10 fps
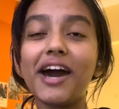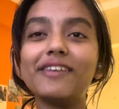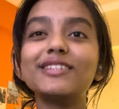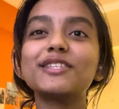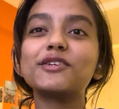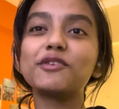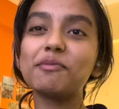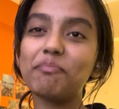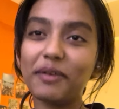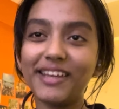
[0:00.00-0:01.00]
I was
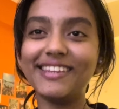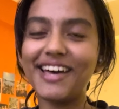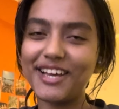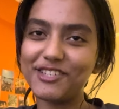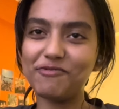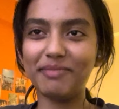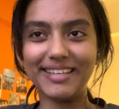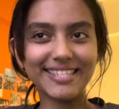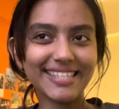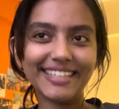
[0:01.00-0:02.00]
gripping the edge of my
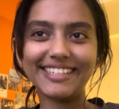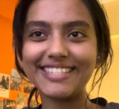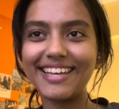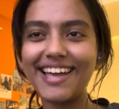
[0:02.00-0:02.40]
seat.